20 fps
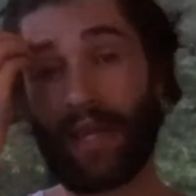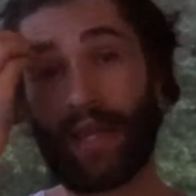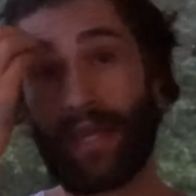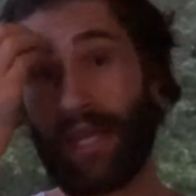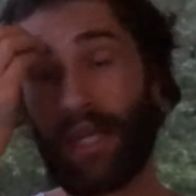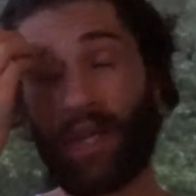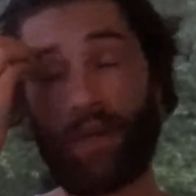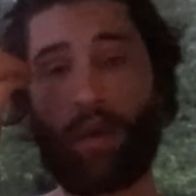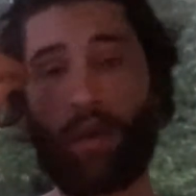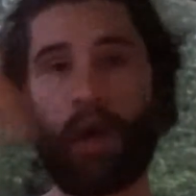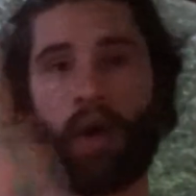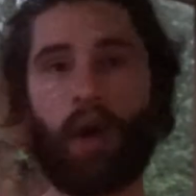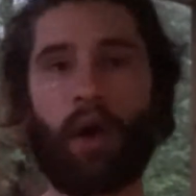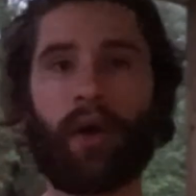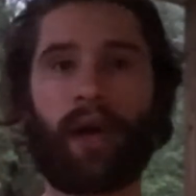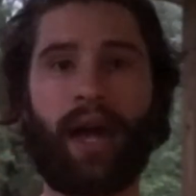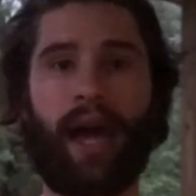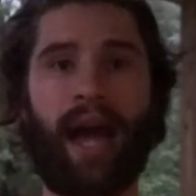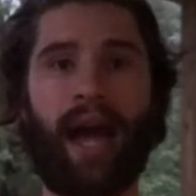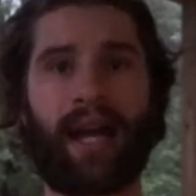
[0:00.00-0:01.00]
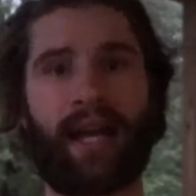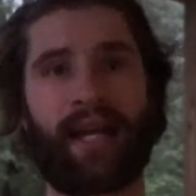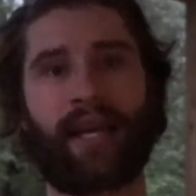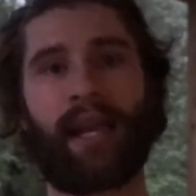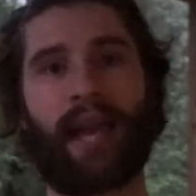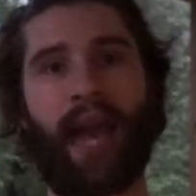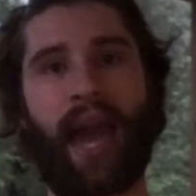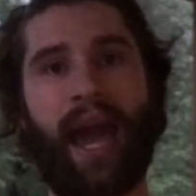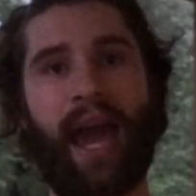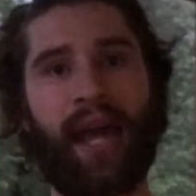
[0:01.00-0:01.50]
Then you know, okay, I
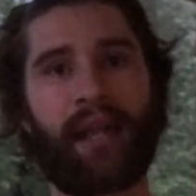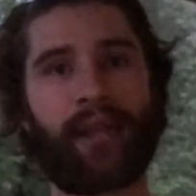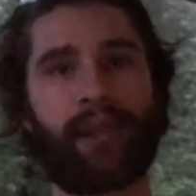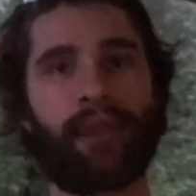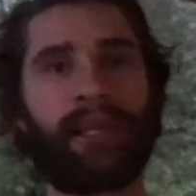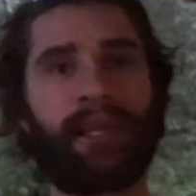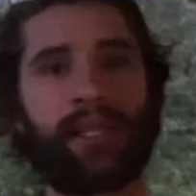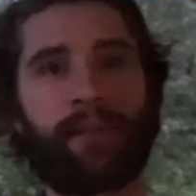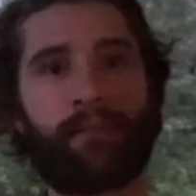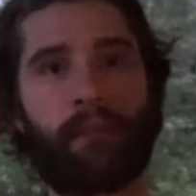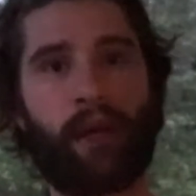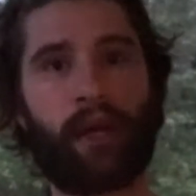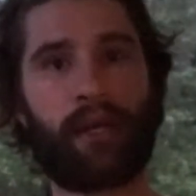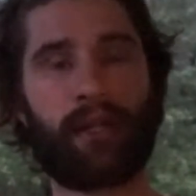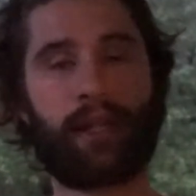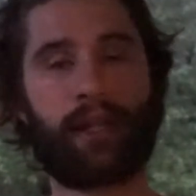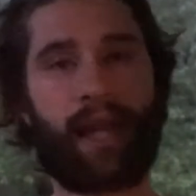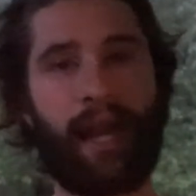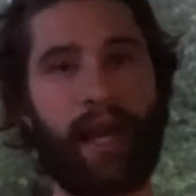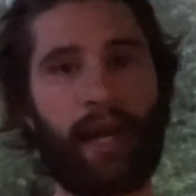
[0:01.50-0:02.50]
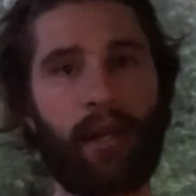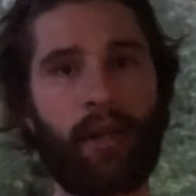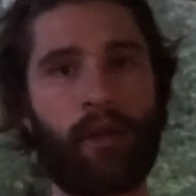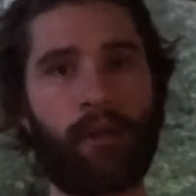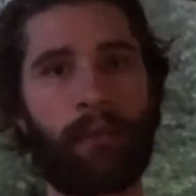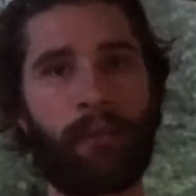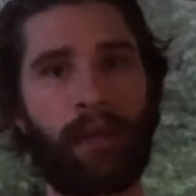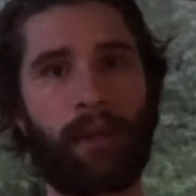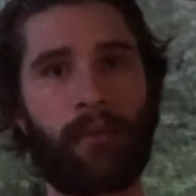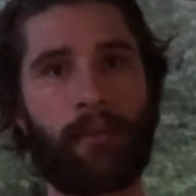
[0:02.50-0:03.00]
can add this much to gain a
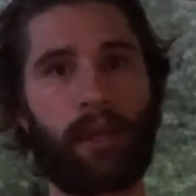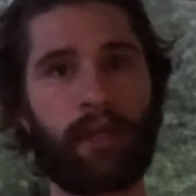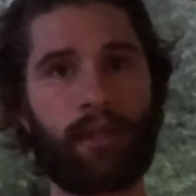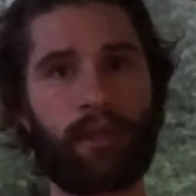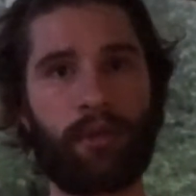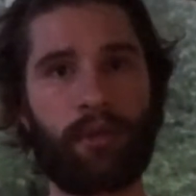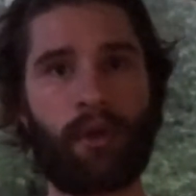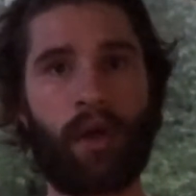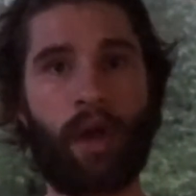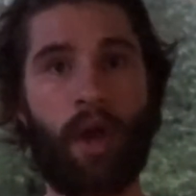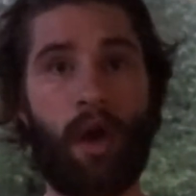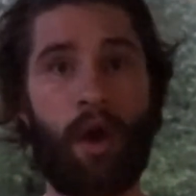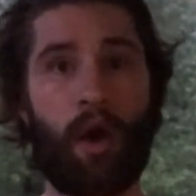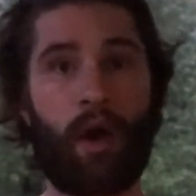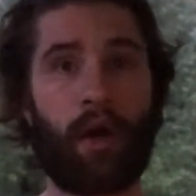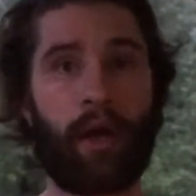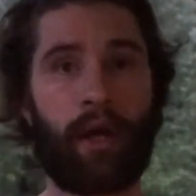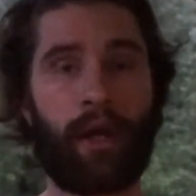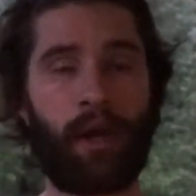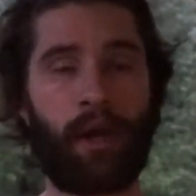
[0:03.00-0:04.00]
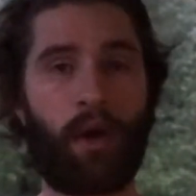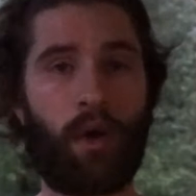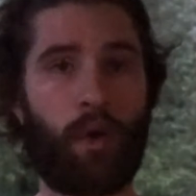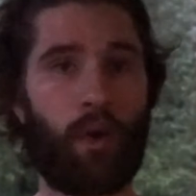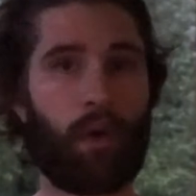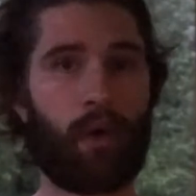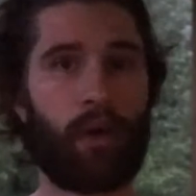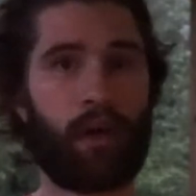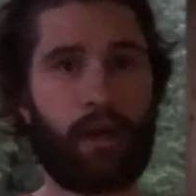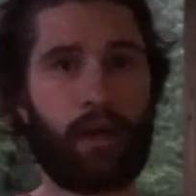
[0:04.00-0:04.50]
little bit of muscle, you know,
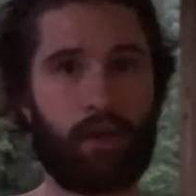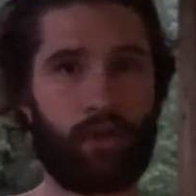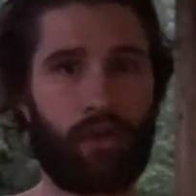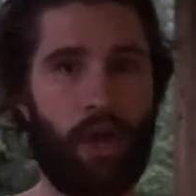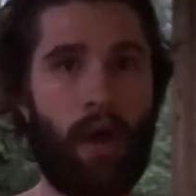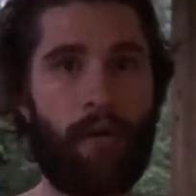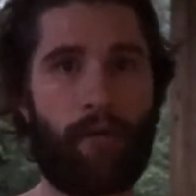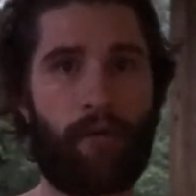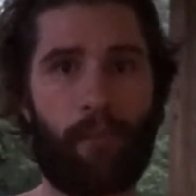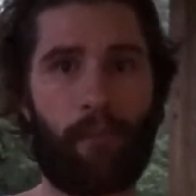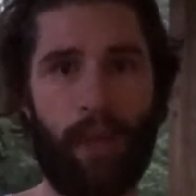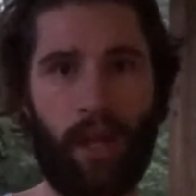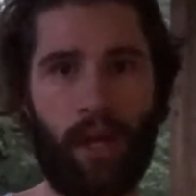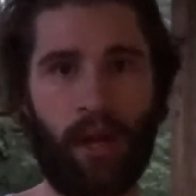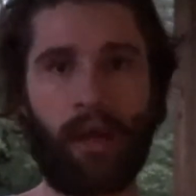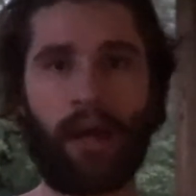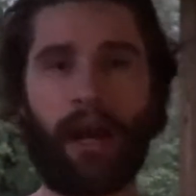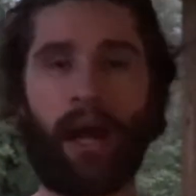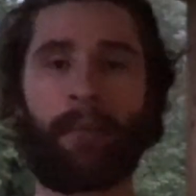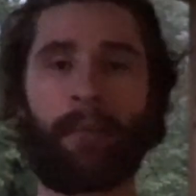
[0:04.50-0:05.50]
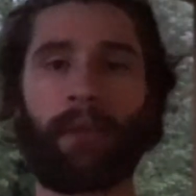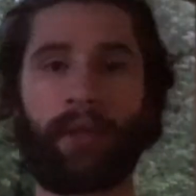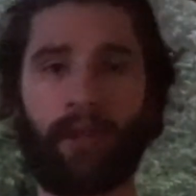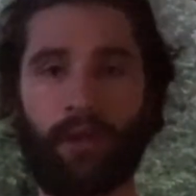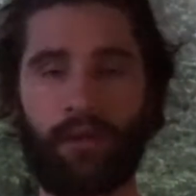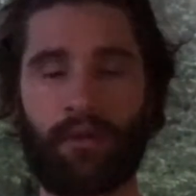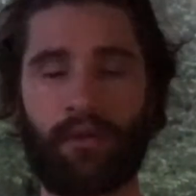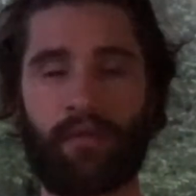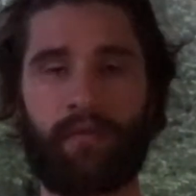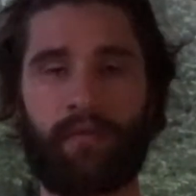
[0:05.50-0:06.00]
or drop from here and I'll be
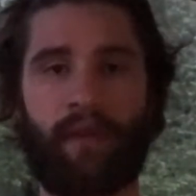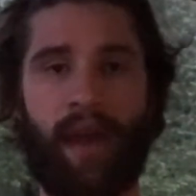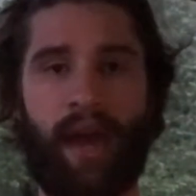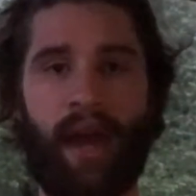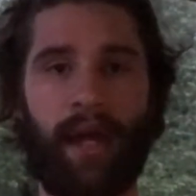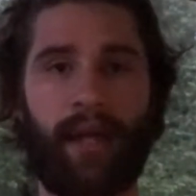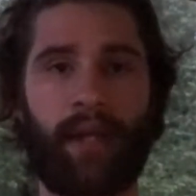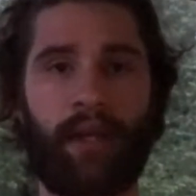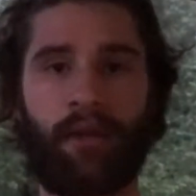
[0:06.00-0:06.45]
losing fat.